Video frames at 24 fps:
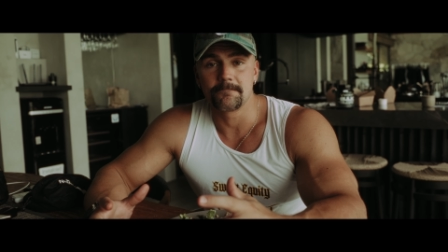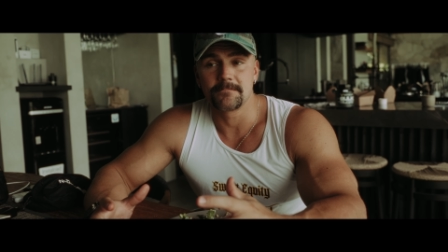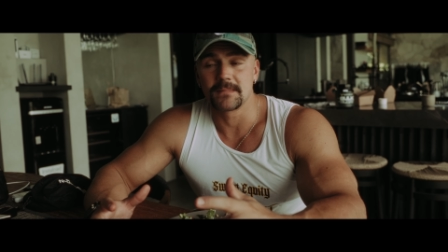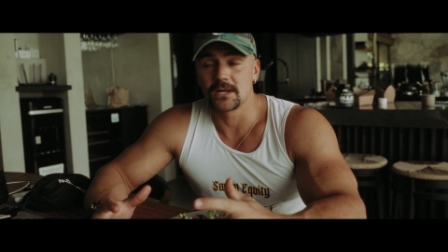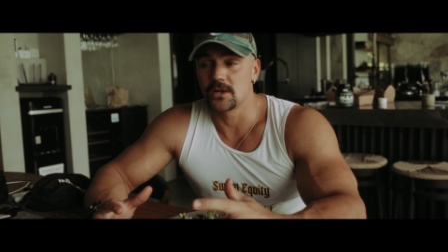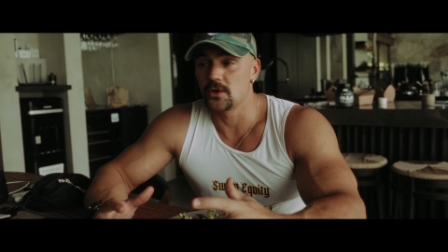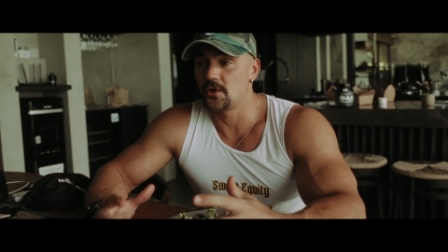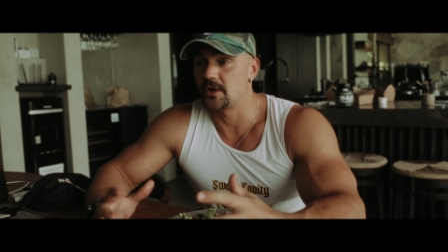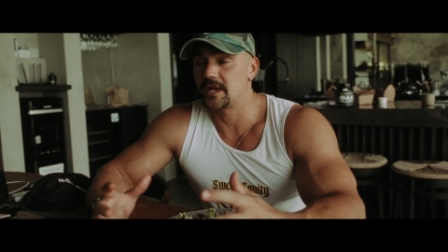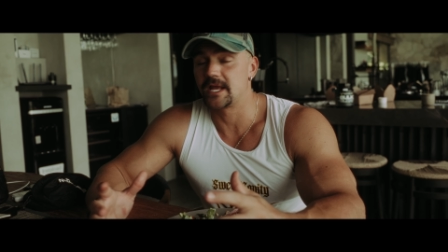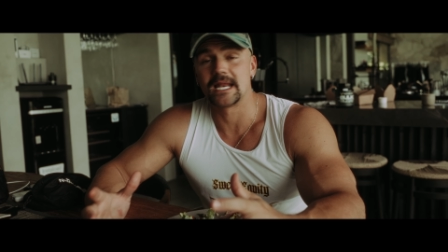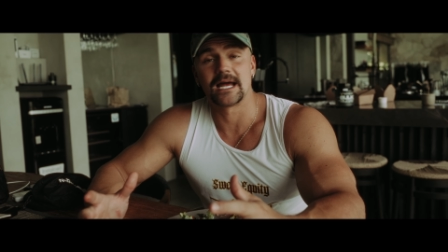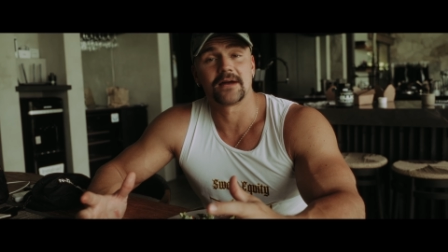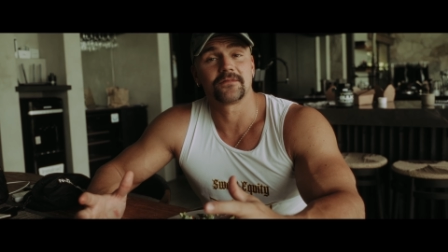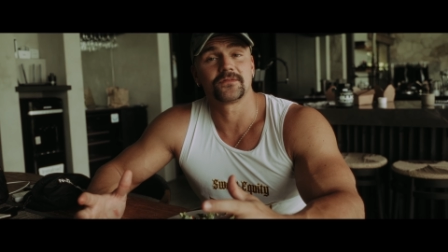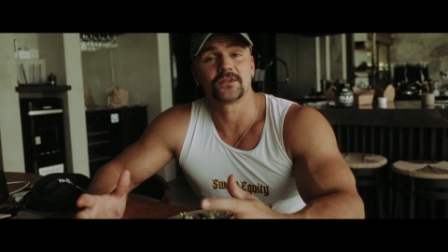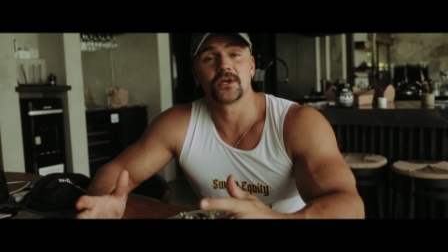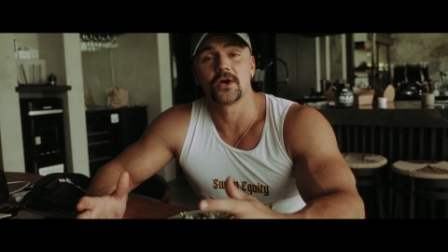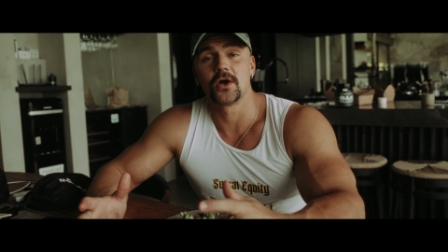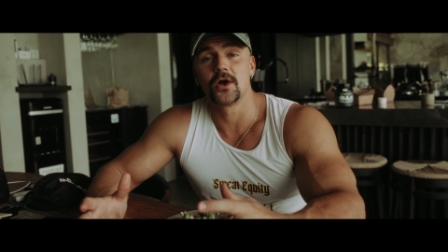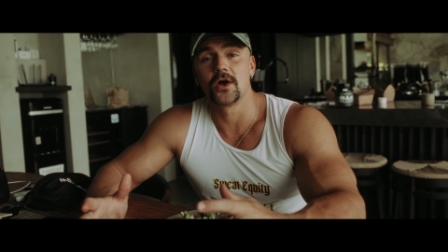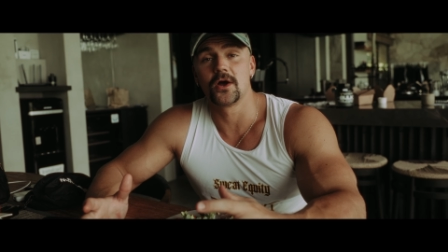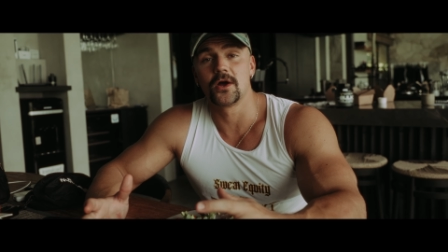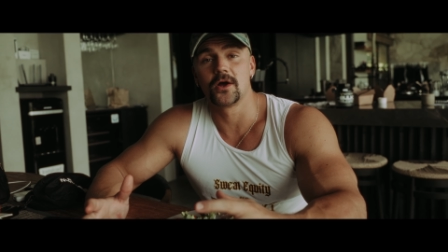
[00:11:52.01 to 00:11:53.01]
looking
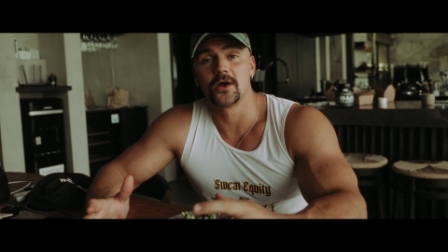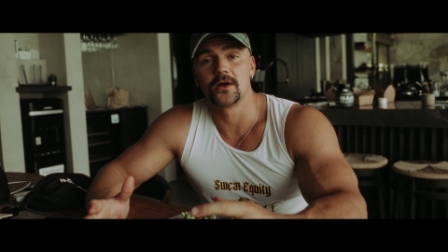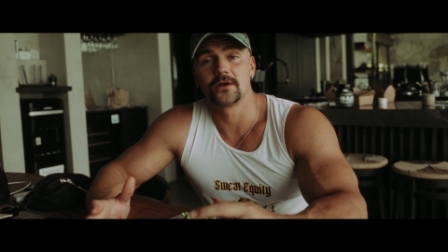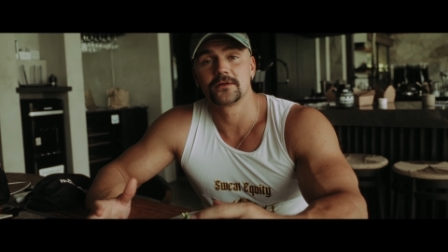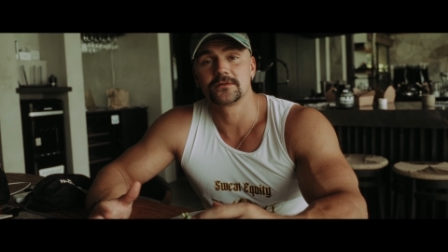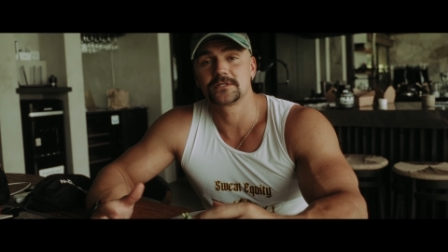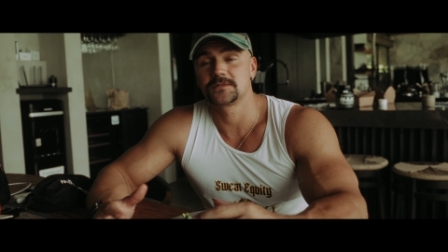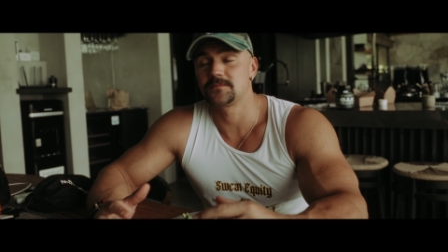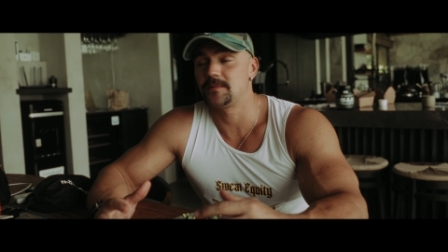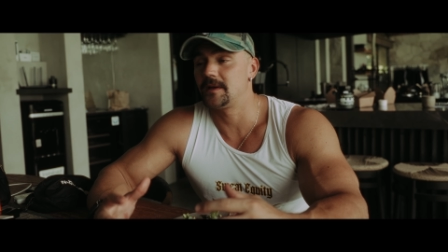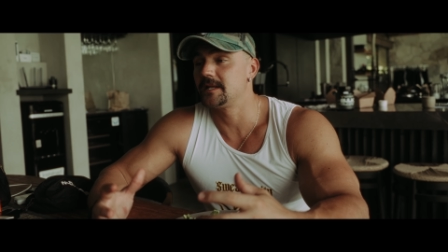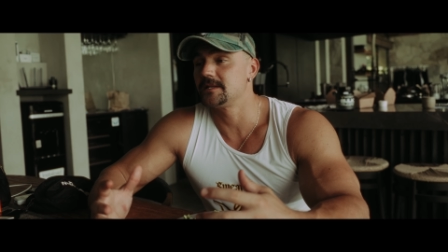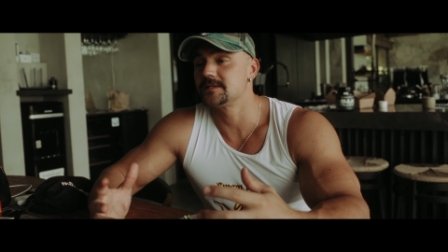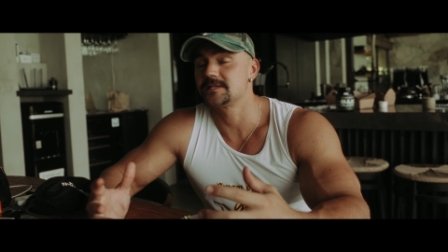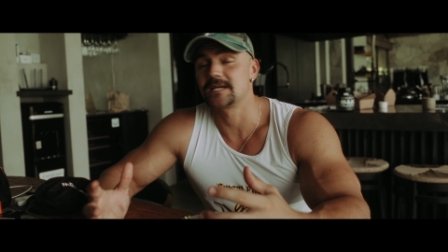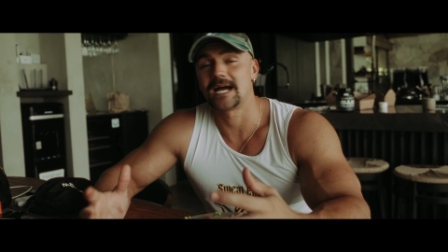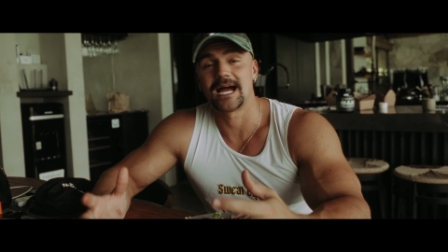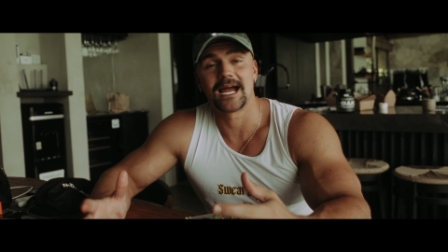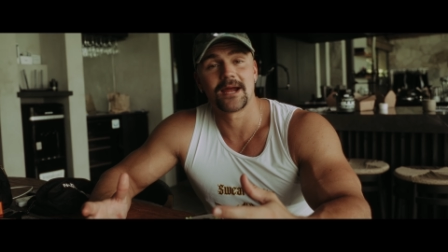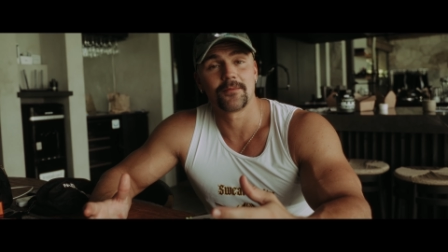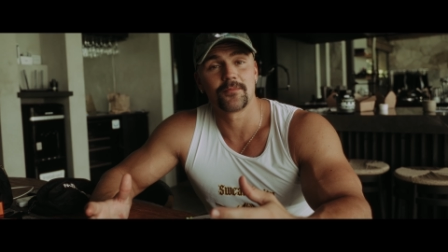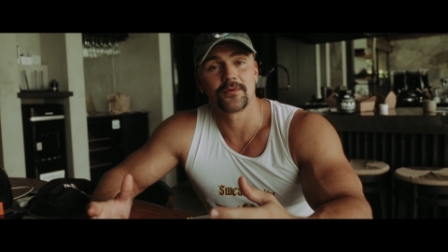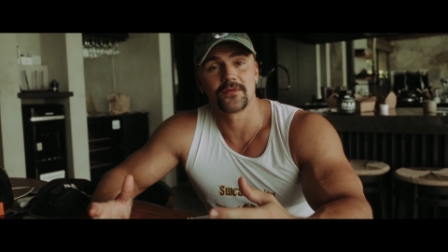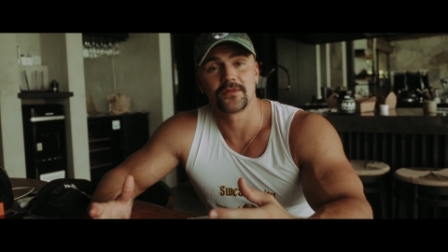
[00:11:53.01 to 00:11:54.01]
after her, spending
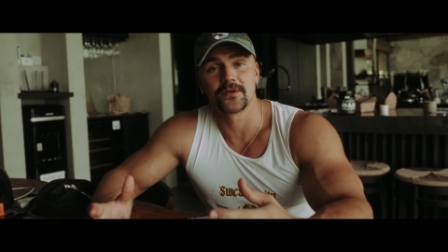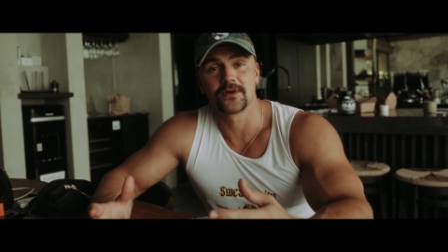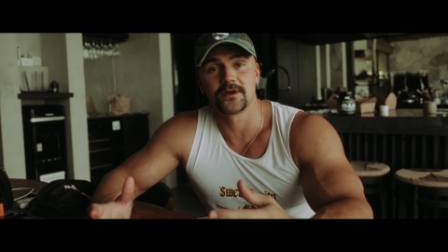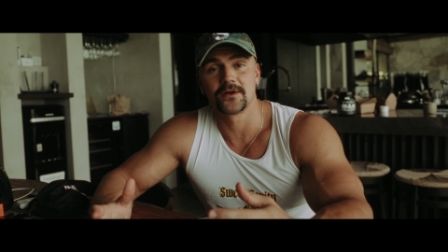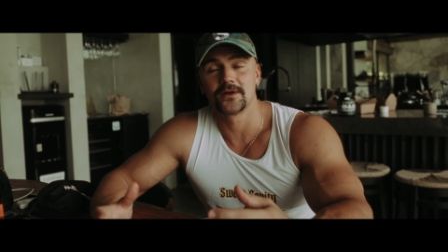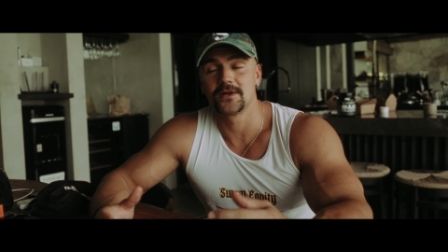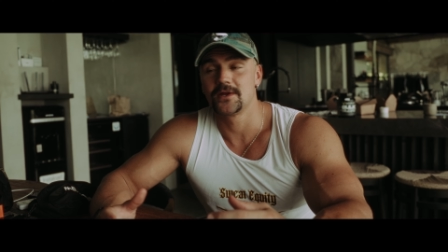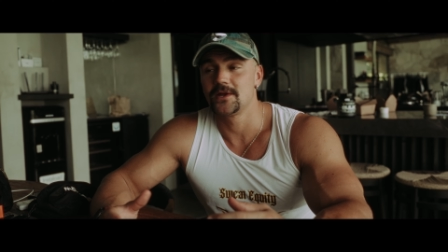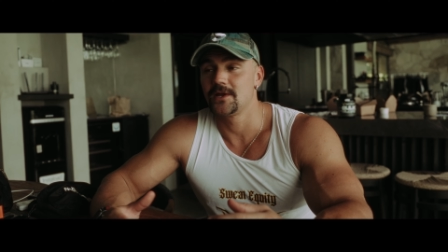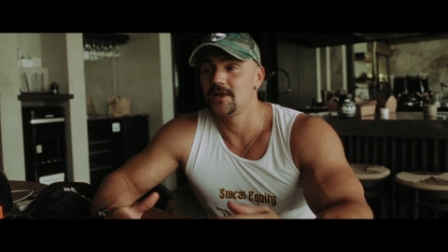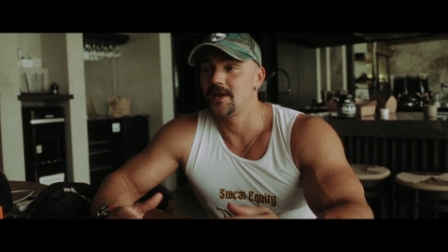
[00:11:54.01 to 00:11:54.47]
time with her.